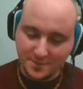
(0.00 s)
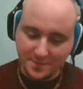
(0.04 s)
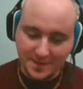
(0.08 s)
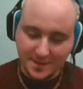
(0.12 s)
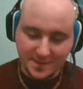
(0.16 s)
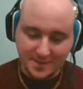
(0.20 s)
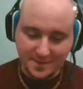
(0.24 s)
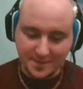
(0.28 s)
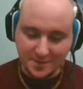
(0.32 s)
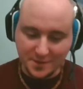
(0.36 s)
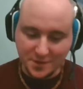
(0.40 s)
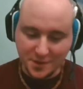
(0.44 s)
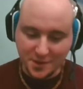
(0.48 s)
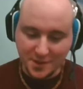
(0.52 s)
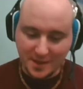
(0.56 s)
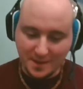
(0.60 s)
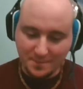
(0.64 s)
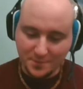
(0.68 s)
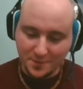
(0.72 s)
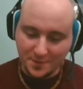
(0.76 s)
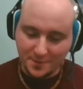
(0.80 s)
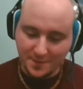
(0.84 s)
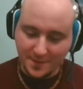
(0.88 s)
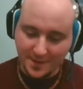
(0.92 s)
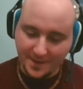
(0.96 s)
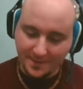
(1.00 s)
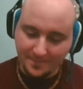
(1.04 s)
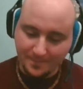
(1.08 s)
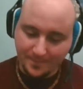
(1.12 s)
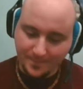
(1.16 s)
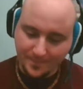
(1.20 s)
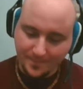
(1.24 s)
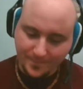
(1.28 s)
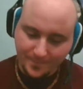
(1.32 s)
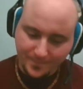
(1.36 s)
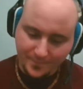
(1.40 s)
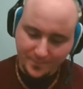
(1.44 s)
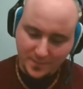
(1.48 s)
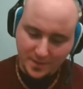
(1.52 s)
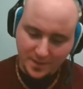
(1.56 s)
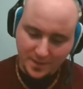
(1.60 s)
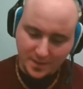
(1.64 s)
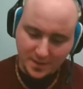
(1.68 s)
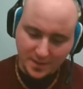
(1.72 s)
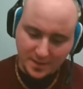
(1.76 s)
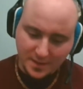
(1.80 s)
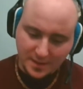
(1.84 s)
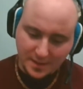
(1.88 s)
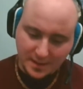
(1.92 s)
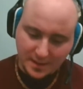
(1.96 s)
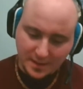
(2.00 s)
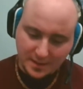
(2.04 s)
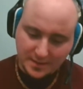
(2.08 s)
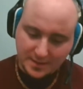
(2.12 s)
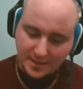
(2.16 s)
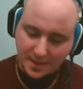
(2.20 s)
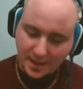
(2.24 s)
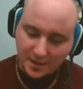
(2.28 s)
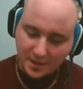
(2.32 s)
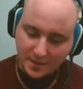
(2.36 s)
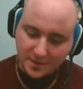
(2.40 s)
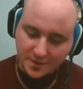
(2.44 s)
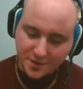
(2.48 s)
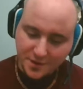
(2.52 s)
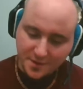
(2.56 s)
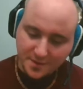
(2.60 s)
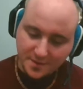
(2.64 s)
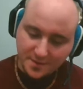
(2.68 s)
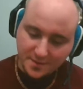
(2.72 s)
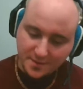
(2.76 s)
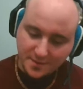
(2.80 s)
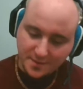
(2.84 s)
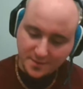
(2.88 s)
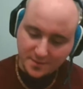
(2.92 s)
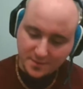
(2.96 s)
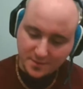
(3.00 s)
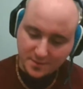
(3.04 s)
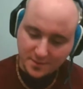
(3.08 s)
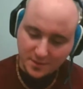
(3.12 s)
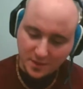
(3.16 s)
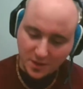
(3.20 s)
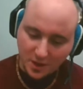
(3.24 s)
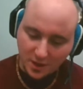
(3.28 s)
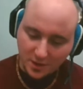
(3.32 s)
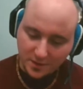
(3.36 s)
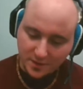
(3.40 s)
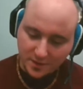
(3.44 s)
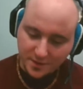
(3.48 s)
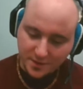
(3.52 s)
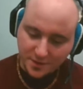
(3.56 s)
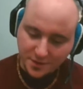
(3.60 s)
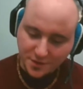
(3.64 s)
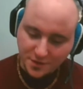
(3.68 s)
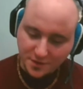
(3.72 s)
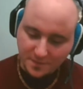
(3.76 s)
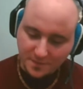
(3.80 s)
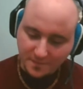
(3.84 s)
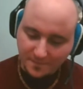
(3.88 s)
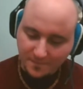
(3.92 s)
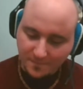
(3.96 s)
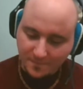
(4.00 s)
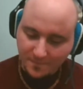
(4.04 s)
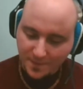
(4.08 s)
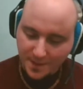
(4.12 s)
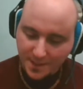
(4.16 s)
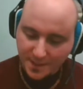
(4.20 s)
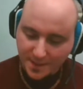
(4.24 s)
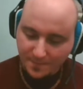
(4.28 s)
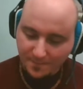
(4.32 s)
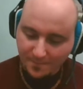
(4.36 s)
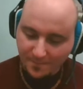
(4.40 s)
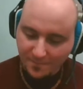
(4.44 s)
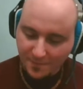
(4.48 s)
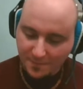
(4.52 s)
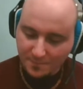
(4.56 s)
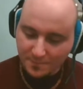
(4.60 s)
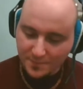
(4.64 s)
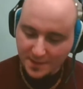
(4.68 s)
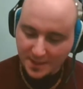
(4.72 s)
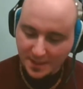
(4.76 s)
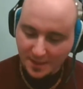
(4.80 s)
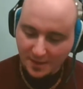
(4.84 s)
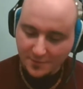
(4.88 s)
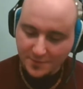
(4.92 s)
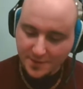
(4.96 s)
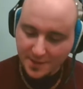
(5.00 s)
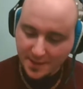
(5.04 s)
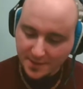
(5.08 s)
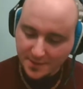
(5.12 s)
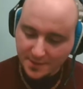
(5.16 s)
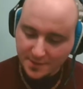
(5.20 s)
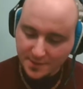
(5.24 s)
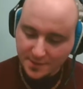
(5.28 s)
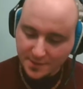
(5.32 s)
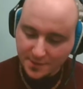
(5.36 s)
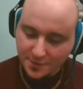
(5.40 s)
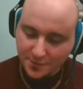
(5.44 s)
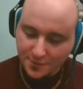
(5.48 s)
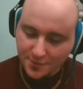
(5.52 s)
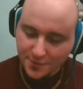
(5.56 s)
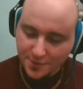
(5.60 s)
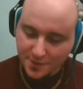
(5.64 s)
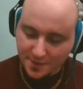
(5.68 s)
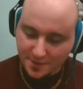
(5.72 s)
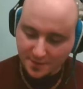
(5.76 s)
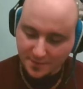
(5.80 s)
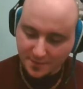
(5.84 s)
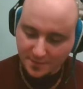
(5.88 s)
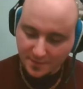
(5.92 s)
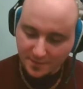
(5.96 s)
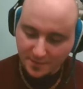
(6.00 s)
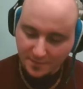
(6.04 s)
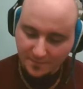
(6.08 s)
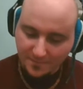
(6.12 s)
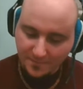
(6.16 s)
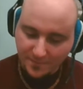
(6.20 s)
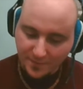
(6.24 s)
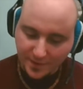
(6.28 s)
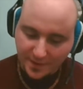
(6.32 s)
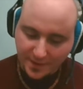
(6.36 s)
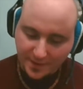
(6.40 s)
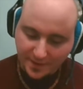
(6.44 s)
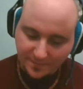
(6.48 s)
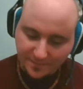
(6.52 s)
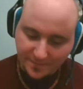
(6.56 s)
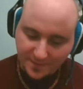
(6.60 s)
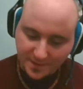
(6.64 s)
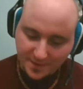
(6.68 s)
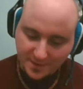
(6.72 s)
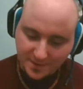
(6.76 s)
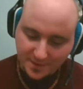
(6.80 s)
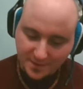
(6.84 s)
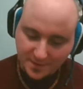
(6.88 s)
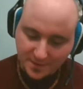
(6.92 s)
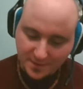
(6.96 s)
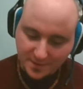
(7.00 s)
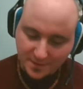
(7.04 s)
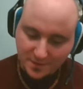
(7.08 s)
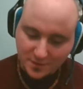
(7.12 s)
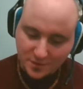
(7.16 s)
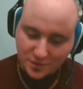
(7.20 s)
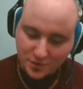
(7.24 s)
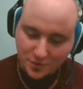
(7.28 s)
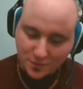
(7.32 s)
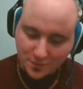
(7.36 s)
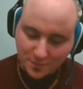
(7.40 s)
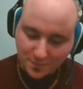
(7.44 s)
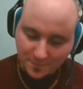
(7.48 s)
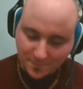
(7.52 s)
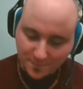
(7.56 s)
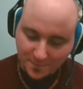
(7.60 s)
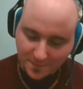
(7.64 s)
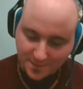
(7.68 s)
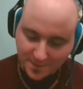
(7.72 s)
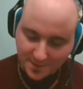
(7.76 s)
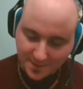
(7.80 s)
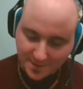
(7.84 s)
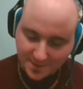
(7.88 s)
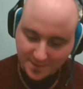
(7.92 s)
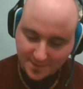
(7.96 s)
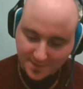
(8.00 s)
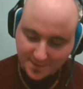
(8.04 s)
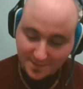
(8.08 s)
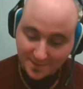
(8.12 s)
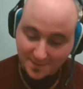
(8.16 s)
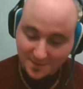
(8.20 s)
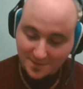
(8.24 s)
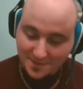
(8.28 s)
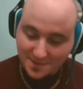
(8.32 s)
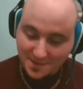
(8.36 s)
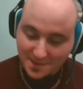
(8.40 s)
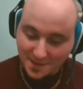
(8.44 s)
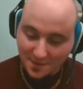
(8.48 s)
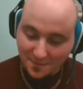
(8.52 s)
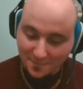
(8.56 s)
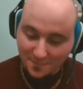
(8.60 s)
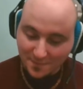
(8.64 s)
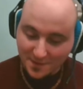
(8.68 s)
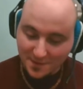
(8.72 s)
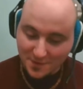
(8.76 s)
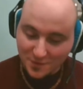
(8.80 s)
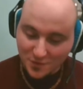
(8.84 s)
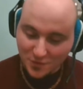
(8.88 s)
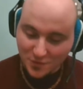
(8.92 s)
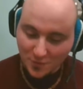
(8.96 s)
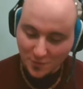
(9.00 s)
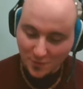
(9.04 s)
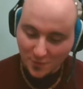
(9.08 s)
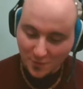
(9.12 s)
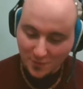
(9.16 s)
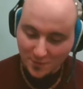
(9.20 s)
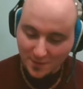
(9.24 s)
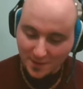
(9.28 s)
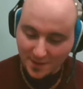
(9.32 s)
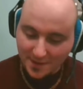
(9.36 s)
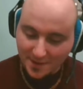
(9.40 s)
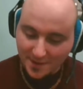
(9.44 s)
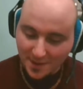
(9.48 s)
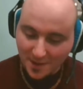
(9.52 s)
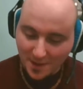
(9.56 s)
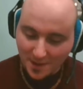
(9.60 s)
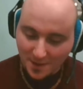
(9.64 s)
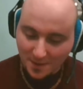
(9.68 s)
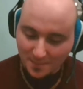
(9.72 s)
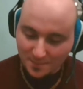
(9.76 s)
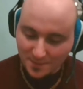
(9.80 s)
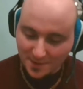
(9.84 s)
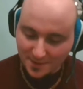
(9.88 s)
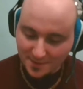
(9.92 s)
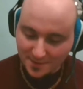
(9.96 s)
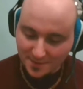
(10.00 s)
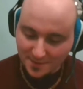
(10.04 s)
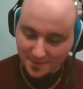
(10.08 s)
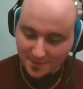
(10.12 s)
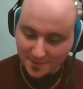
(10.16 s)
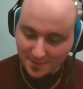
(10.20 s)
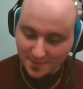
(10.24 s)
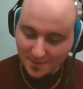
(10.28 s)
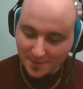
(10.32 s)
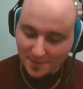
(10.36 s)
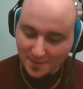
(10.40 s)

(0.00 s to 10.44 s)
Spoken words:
That's the chapter name. Intelligence, knowledge, freedom from doubt and delusion, forgiveness, truthfulness, self-control and calmness,